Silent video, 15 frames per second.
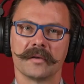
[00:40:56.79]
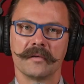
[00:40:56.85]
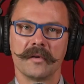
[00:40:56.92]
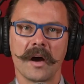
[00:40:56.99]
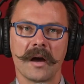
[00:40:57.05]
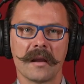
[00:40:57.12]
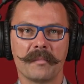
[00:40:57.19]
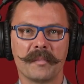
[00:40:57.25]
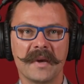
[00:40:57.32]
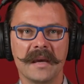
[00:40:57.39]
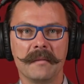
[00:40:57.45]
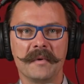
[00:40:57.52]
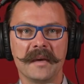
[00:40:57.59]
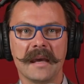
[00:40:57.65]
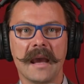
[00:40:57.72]
So not a
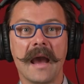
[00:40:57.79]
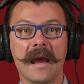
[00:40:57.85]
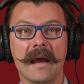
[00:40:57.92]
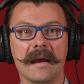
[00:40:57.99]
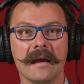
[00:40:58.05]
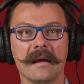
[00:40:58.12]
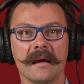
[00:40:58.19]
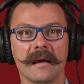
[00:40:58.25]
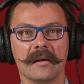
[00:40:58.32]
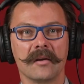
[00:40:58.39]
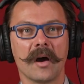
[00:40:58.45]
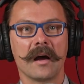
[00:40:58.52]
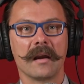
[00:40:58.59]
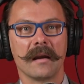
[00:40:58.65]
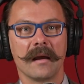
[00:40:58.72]
PPA,
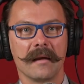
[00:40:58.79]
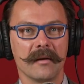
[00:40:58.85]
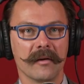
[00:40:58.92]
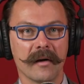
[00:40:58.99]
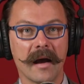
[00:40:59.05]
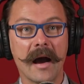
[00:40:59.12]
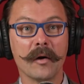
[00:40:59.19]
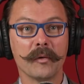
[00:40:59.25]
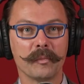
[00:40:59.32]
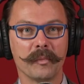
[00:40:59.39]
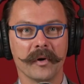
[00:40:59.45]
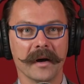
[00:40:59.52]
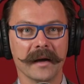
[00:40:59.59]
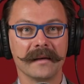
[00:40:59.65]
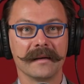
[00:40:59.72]
not your
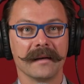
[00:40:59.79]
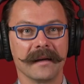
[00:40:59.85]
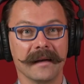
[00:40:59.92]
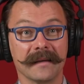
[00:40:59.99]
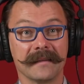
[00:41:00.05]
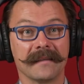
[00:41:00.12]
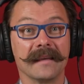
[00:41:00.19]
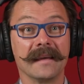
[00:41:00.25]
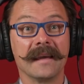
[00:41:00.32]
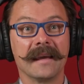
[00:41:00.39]
output, it's the